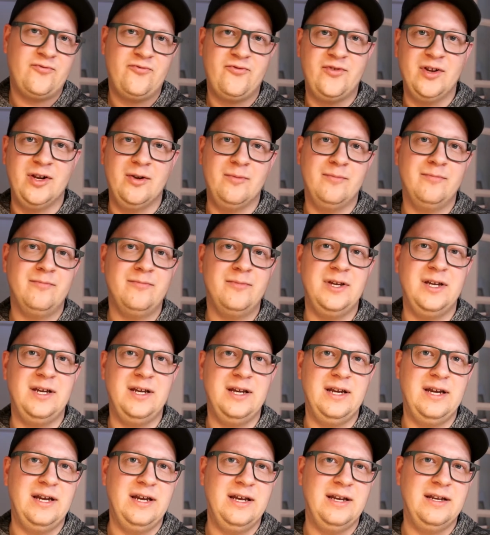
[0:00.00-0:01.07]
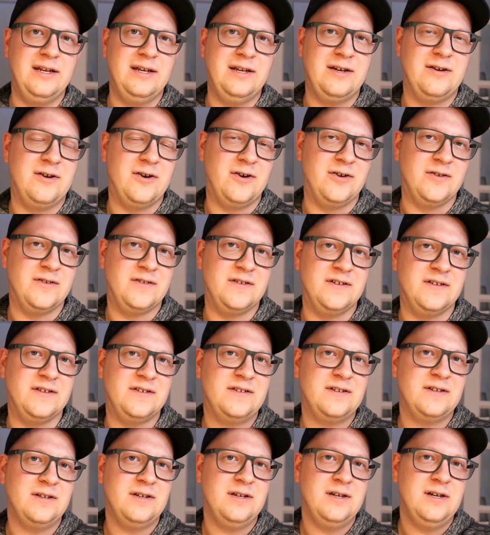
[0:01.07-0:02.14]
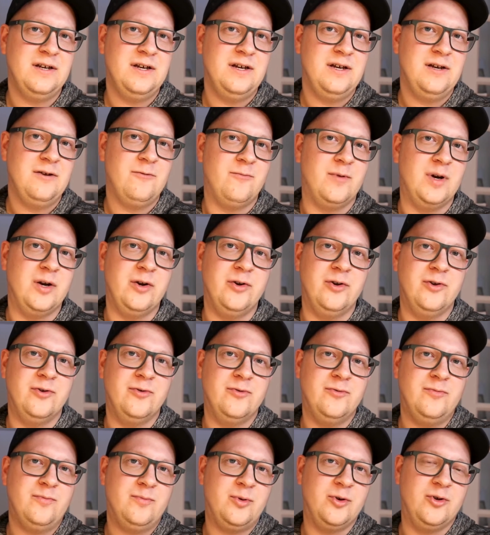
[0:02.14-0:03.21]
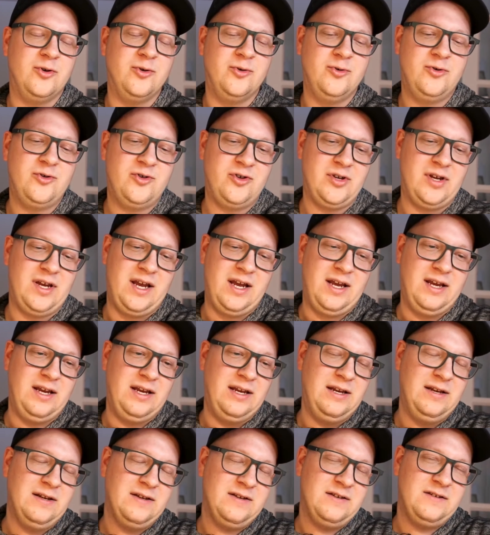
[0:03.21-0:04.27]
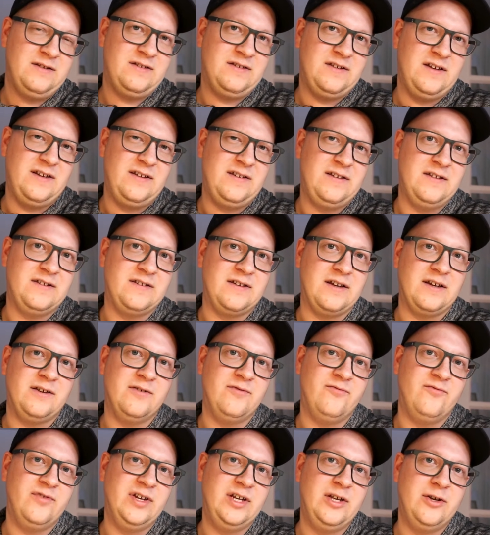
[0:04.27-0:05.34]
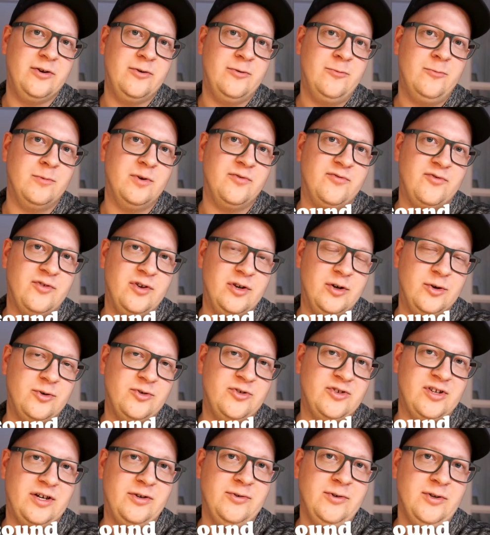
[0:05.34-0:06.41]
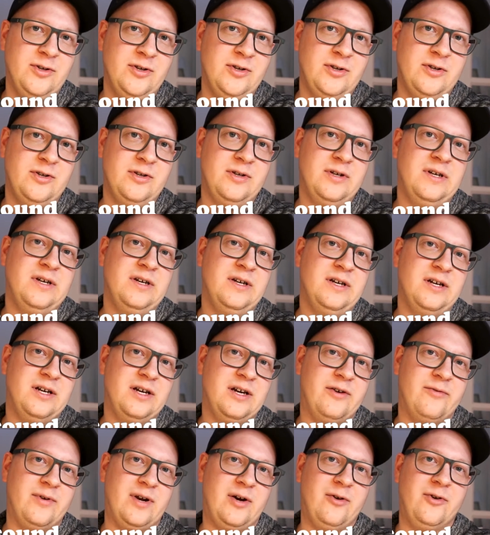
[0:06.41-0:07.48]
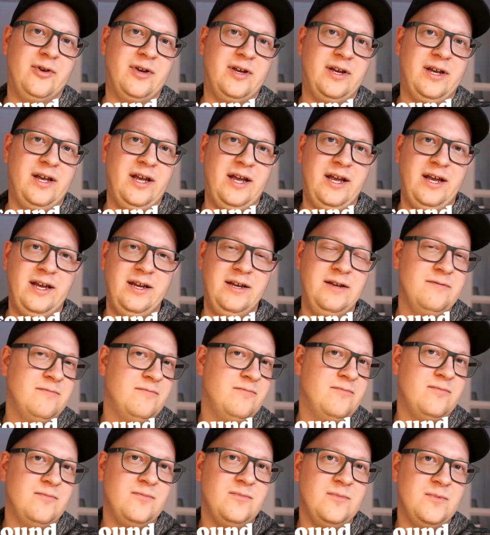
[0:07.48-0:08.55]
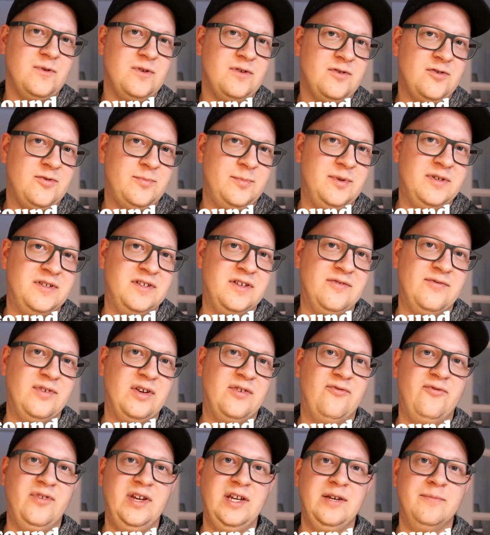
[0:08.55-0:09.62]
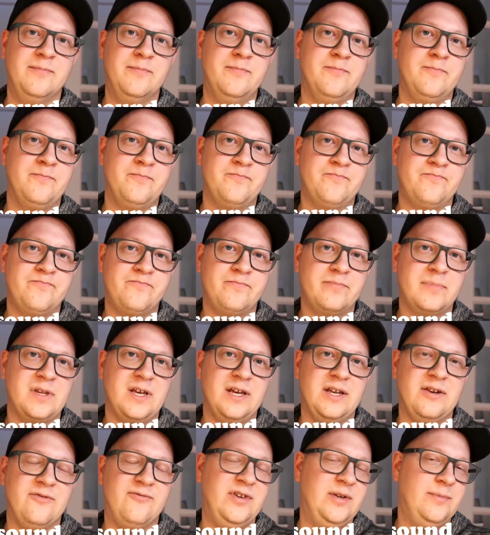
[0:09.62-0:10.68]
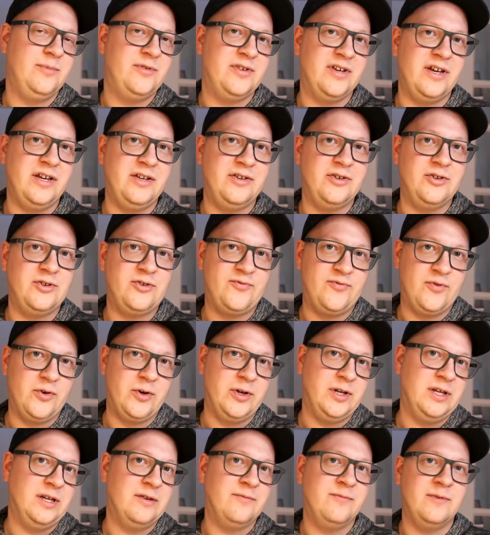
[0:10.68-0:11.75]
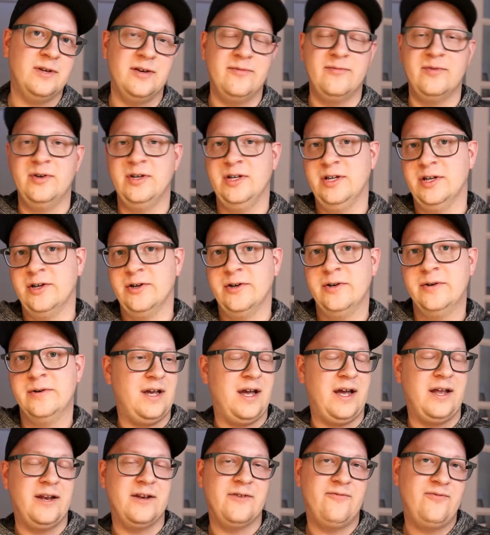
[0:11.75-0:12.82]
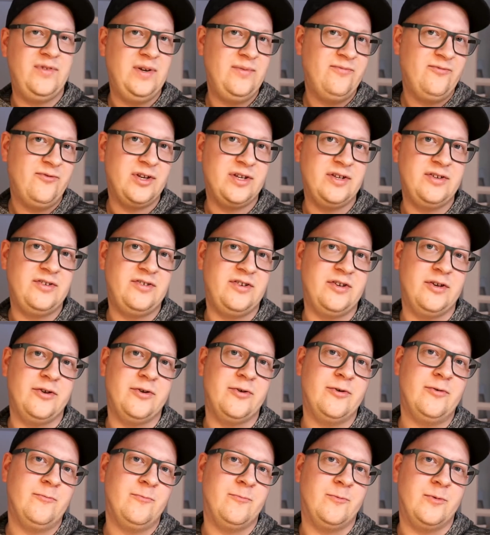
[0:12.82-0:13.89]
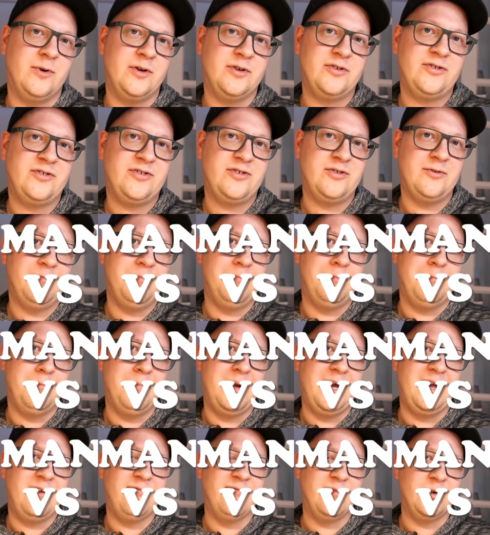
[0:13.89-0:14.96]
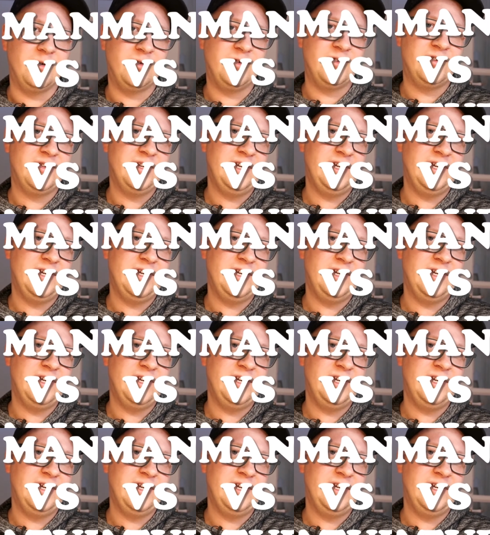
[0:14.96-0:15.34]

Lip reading: film indie contest where you produce a 60 second video with no sound around a specific theme. The theme changes for every year. And the theme for this year was man versus